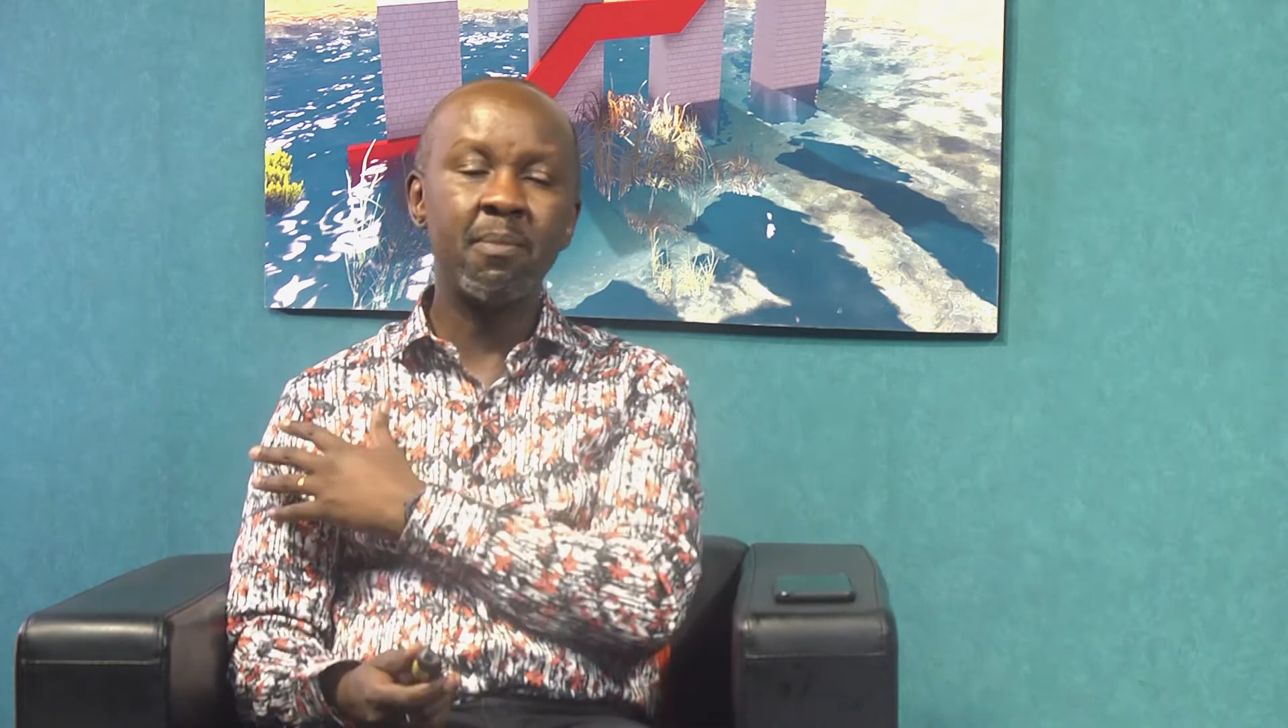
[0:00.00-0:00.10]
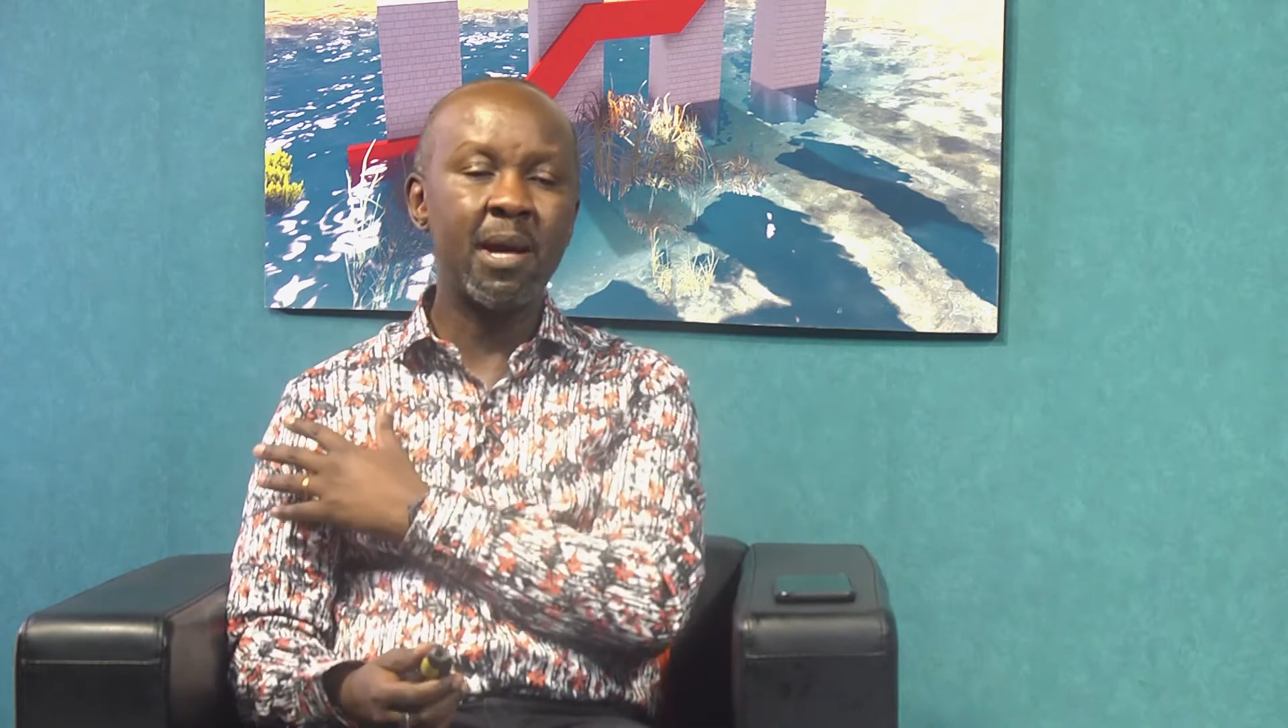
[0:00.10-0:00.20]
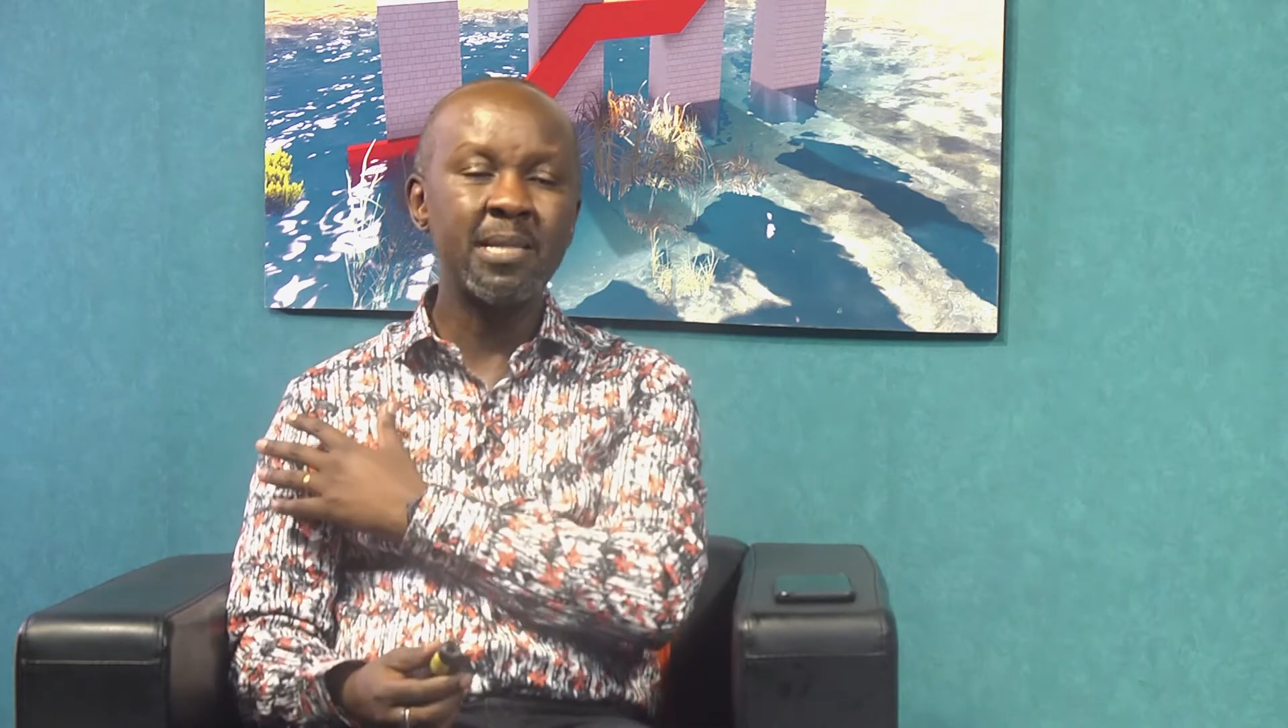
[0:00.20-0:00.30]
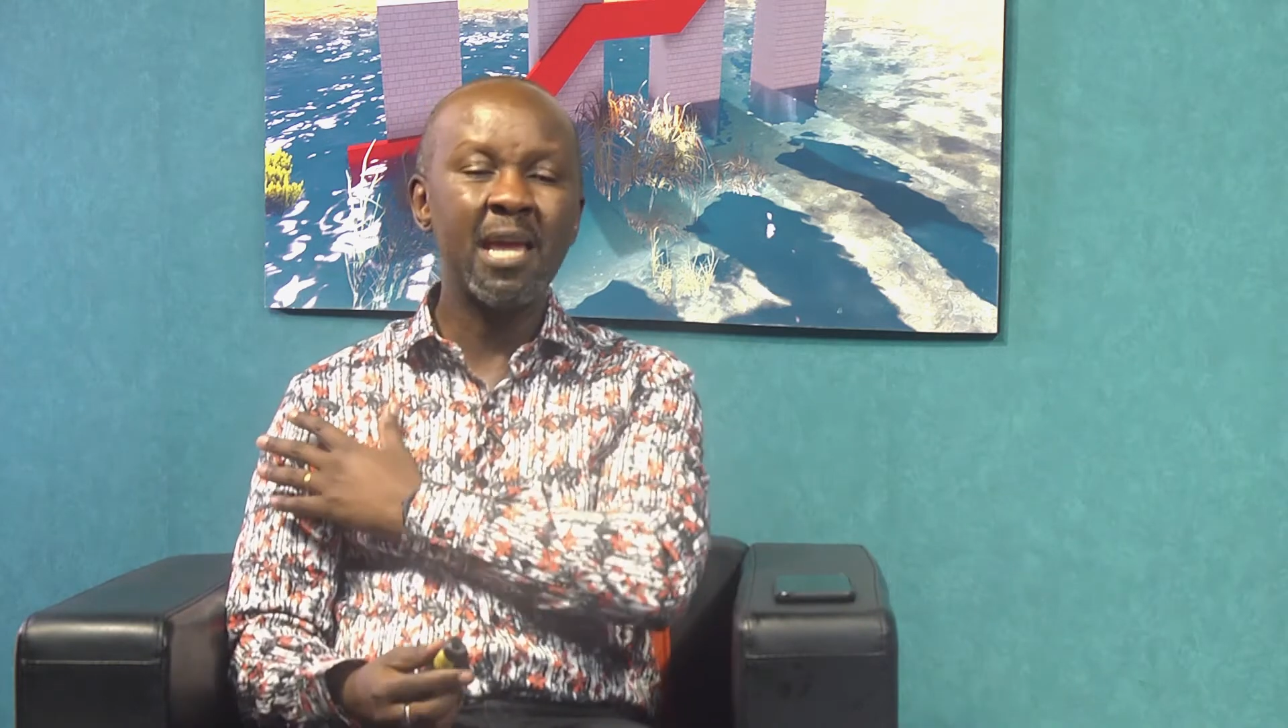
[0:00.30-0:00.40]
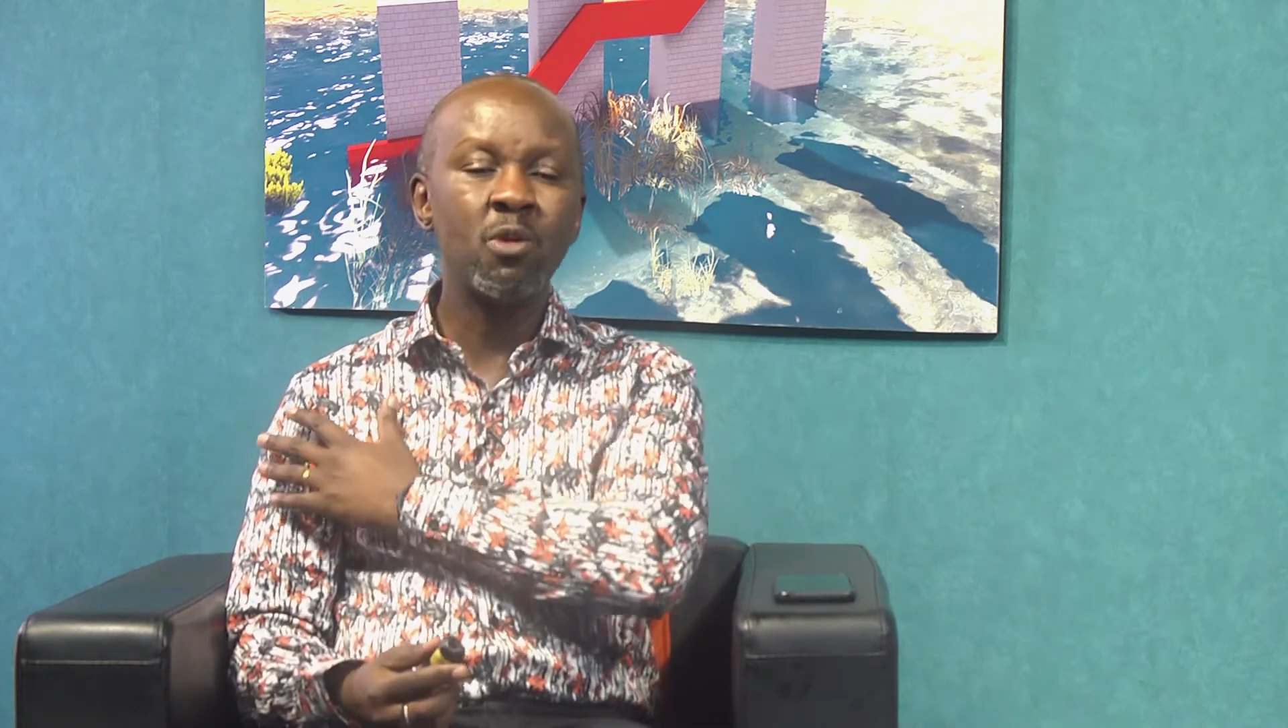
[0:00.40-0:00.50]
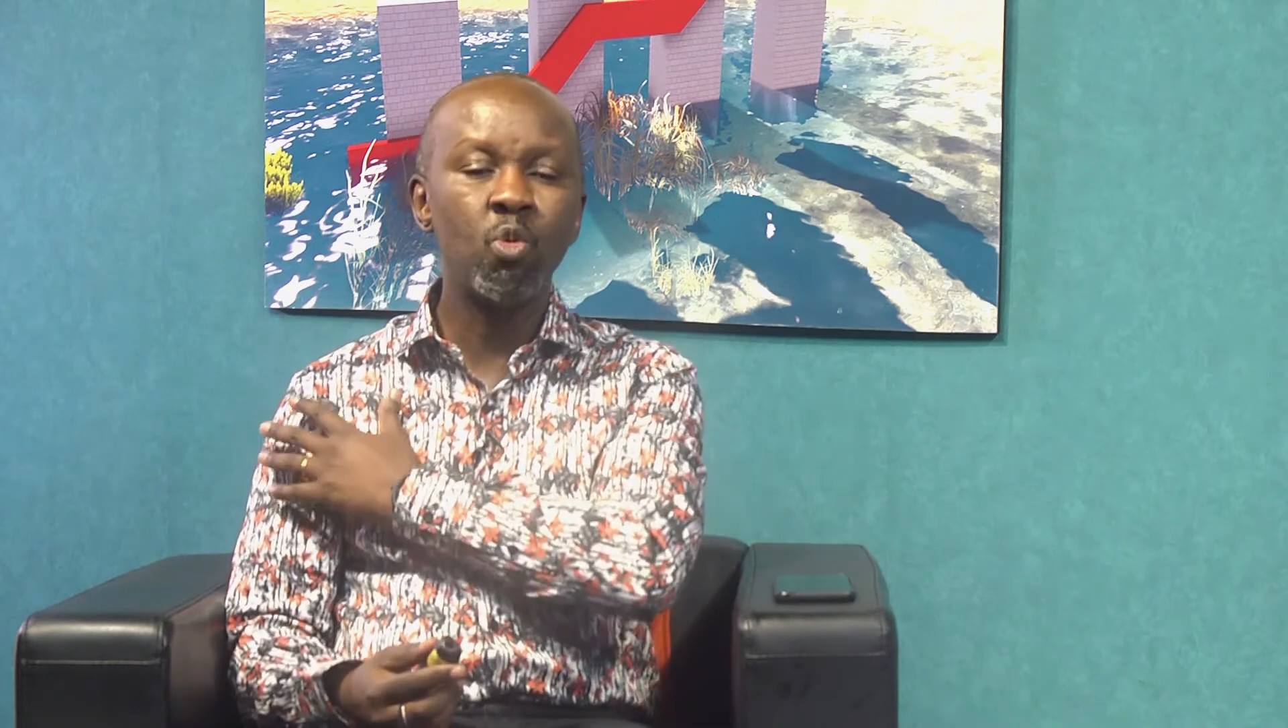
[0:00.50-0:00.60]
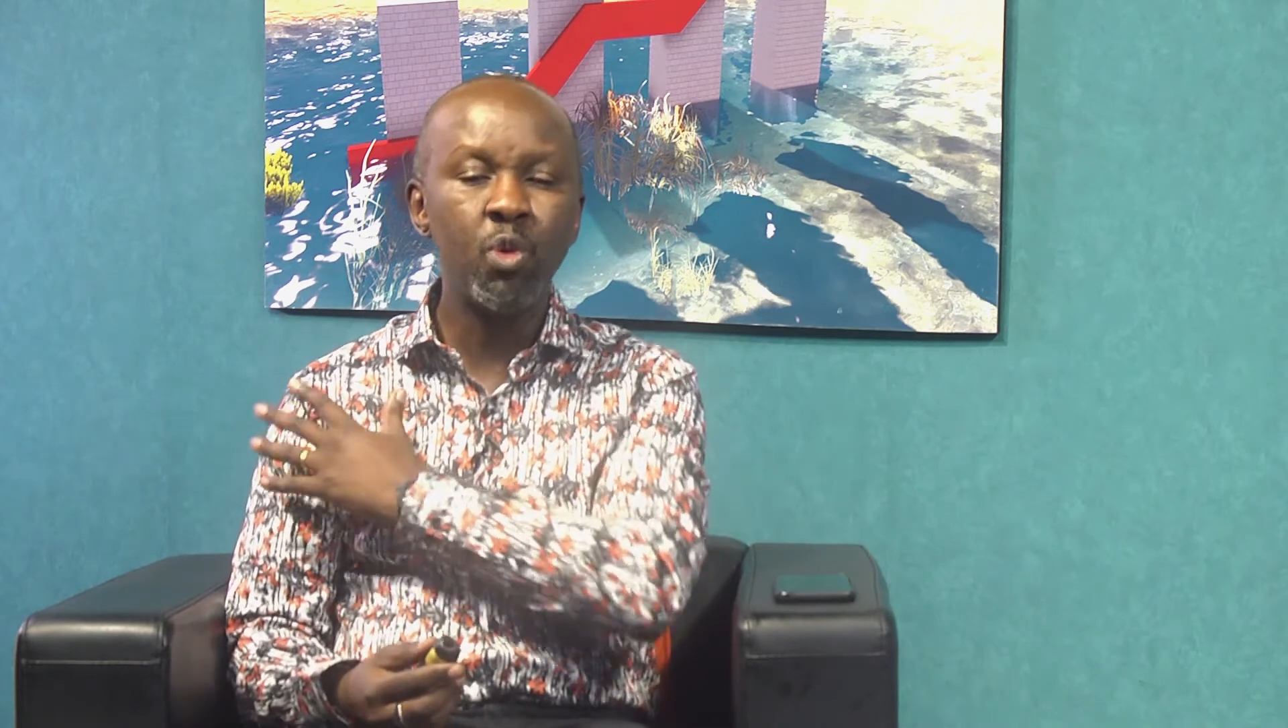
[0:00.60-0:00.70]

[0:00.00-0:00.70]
matter in